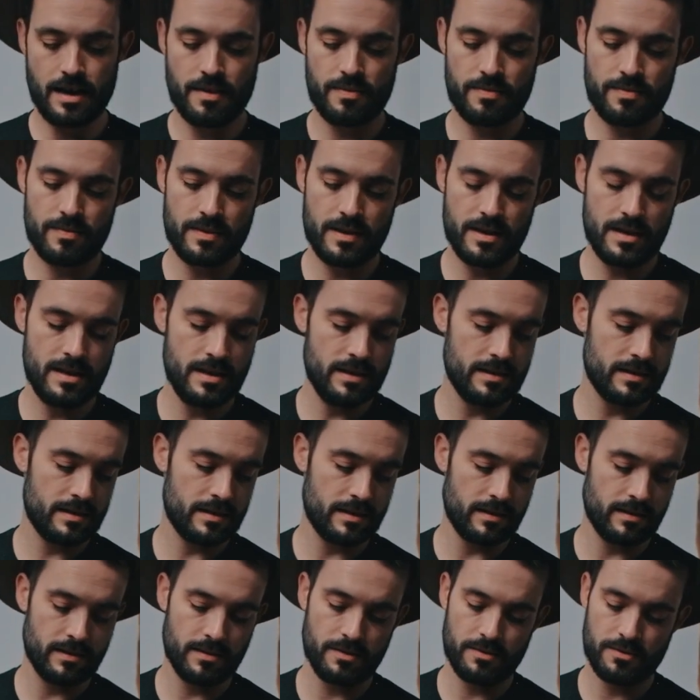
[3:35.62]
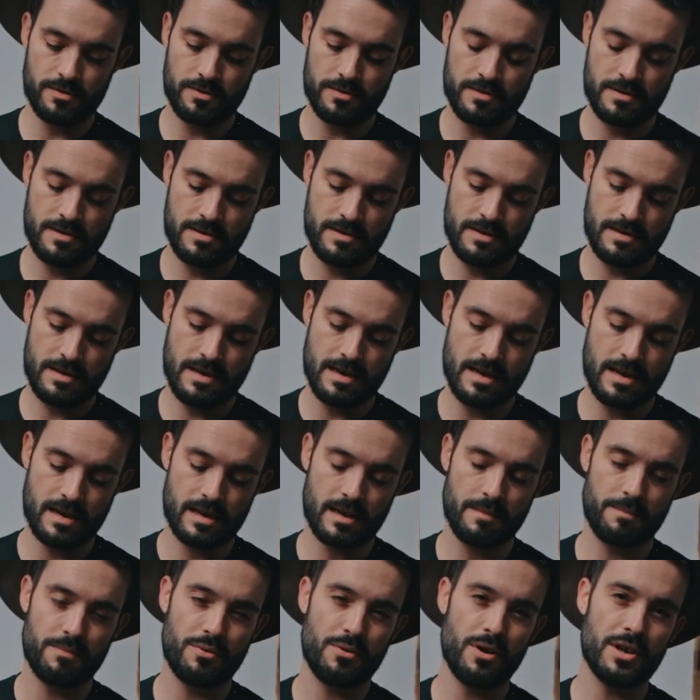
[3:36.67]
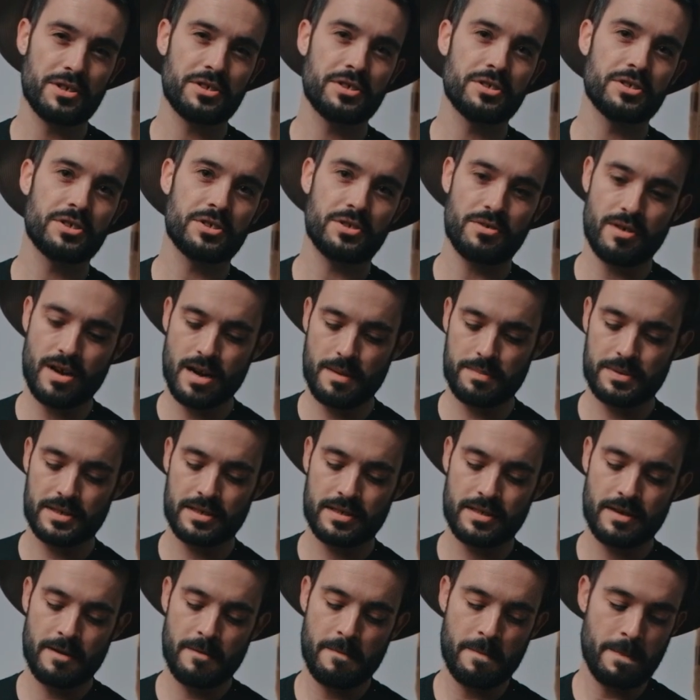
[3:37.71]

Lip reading: these little compression straps.